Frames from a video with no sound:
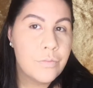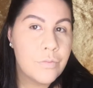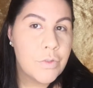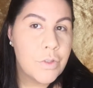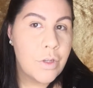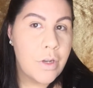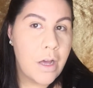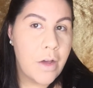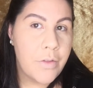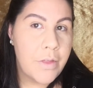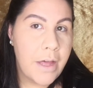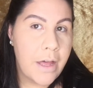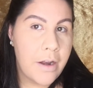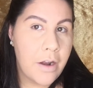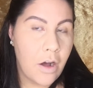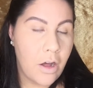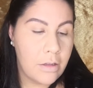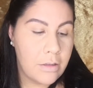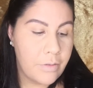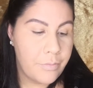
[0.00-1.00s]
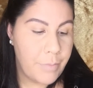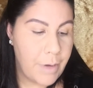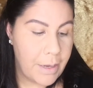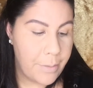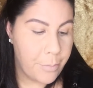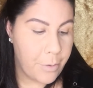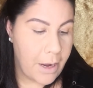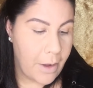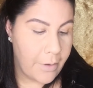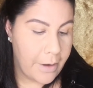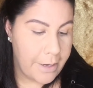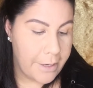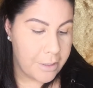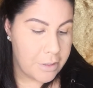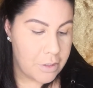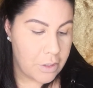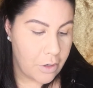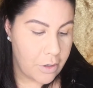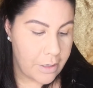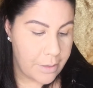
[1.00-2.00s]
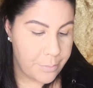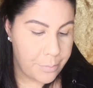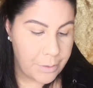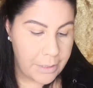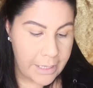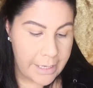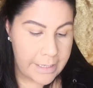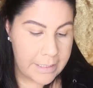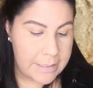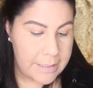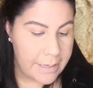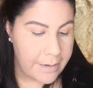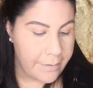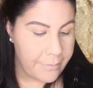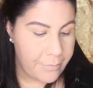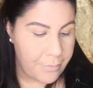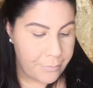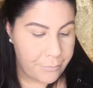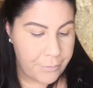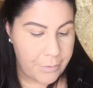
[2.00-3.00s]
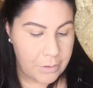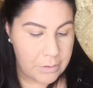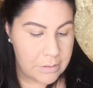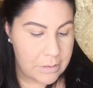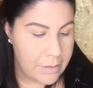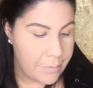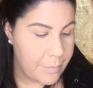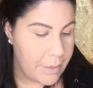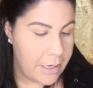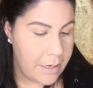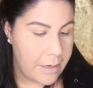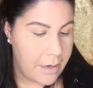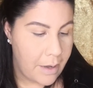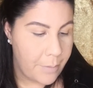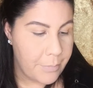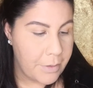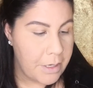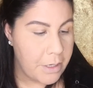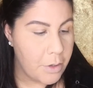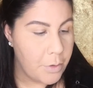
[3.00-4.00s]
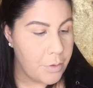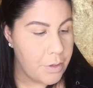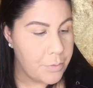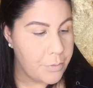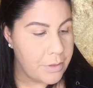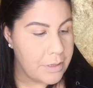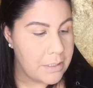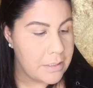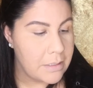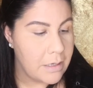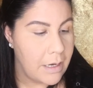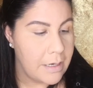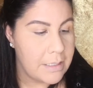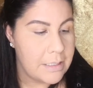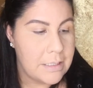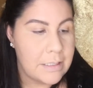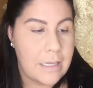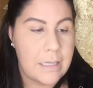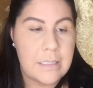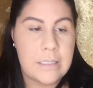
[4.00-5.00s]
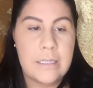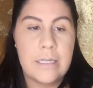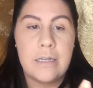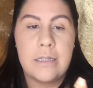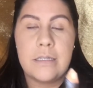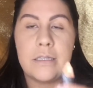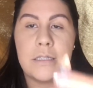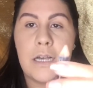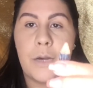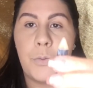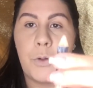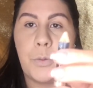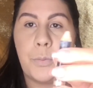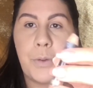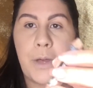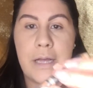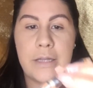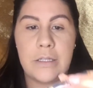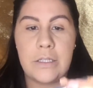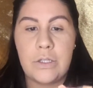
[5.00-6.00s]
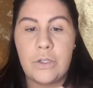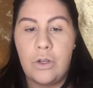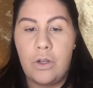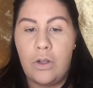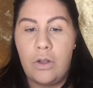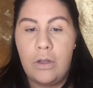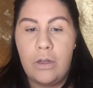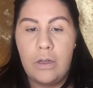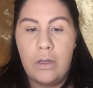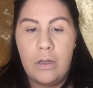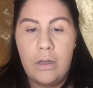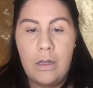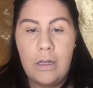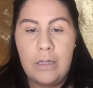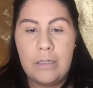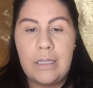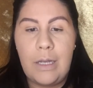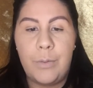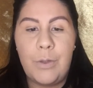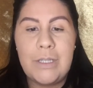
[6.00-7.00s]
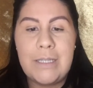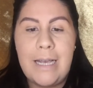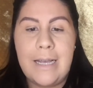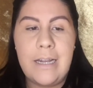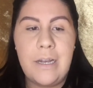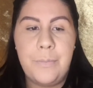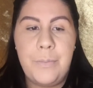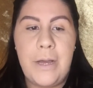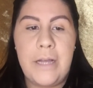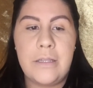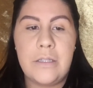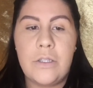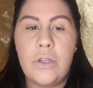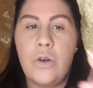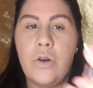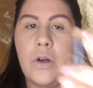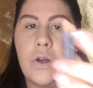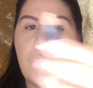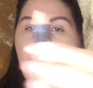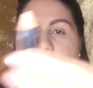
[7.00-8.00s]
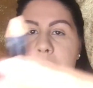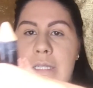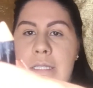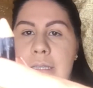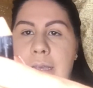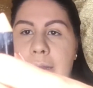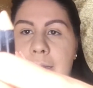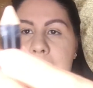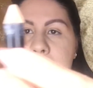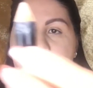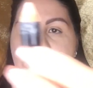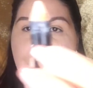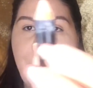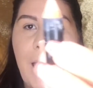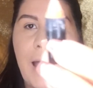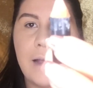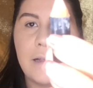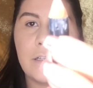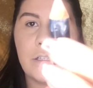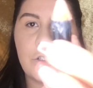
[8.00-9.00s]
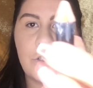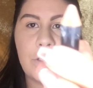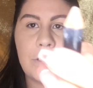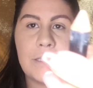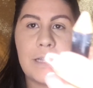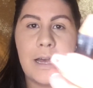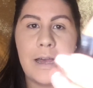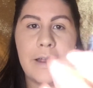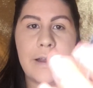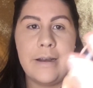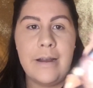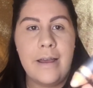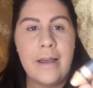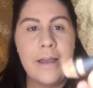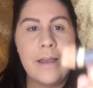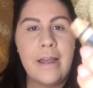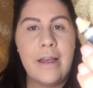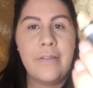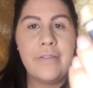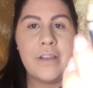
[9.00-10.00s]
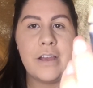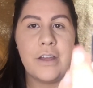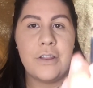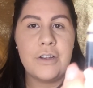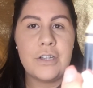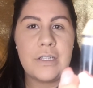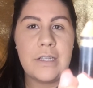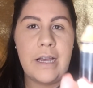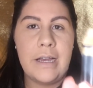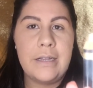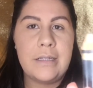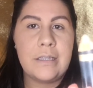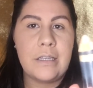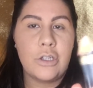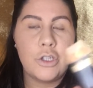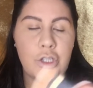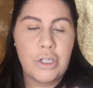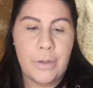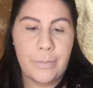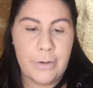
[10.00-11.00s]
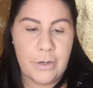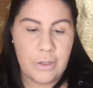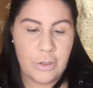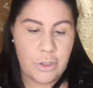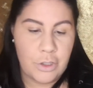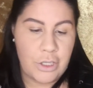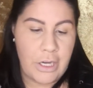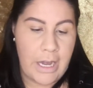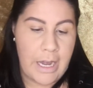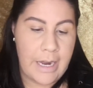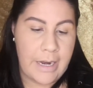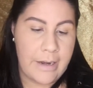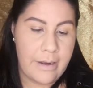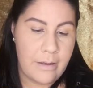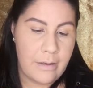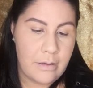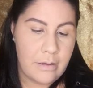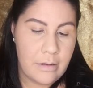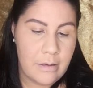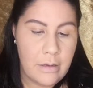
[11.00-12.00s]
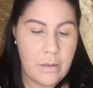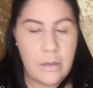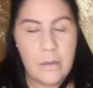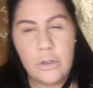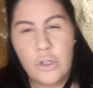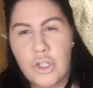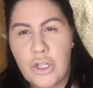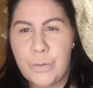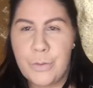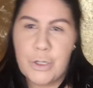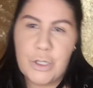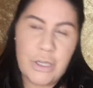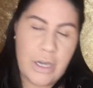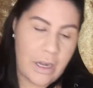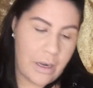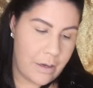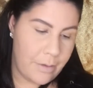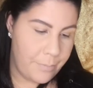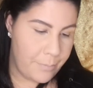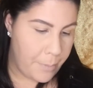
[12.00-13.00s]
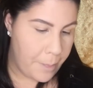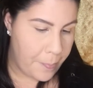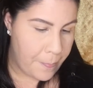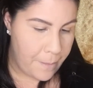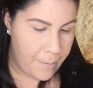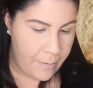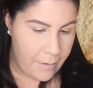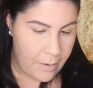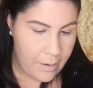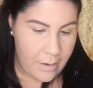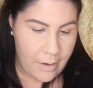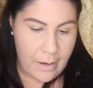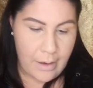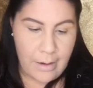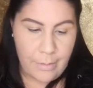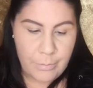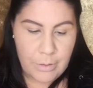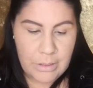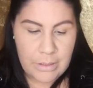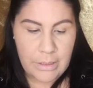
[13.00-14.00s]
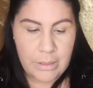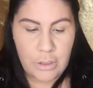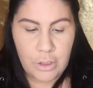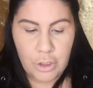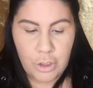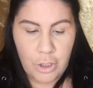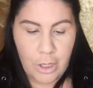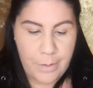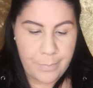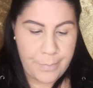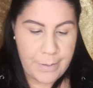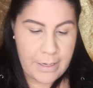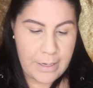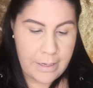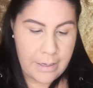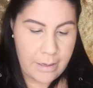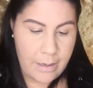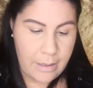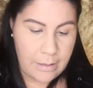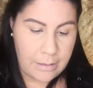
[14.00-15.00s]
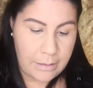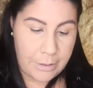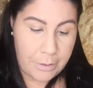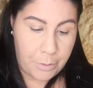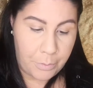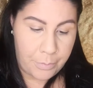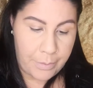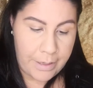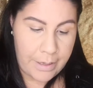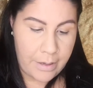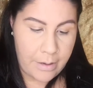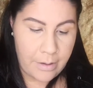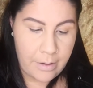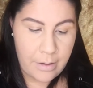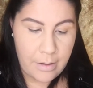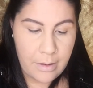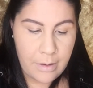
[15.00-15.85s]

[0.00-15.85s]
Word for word: So now that all of my brow hairs are in place and I've filled them in, I'm going to go in with this Anastasia double-sided pencil. And one side is a matte side and the other side is a shimmer shade. And I'm just going to sharpen it a little bit.